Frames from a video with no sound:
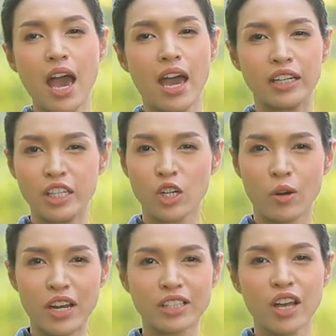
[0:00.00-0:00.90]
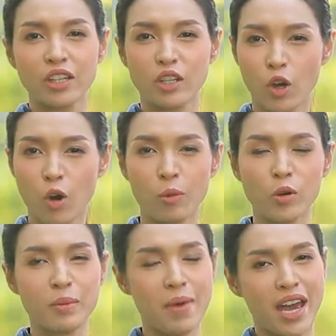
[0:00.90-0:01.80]
and increase the
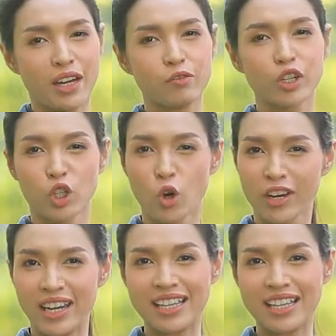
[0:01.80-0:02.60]
global demand for the token